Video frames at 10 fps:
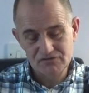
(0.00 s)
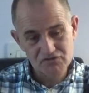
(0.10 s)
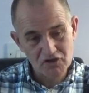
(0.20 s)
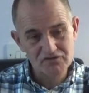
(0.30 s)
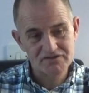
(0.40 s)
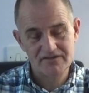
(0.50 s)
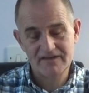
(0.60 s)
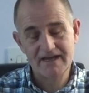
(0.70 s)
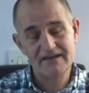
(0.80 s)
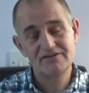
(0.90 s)
not do
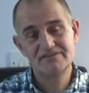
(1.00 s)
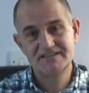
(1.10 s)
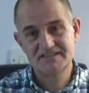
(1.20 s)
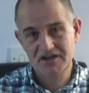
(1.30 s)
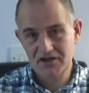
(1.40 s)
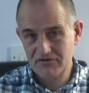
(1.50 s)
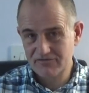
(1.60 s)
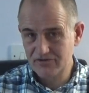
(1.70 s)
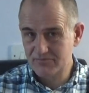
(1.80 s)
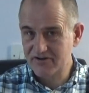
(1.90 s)
that, just go
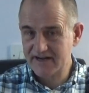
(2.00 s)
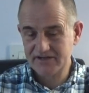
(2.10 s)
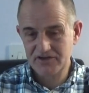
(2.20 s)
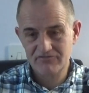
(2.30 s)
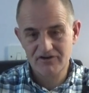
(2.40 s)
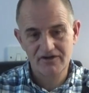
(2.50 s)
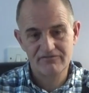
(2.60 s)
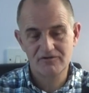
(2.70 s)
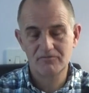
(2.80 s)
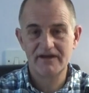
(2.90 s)
for a brand new
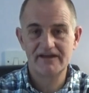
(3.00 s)
rifle where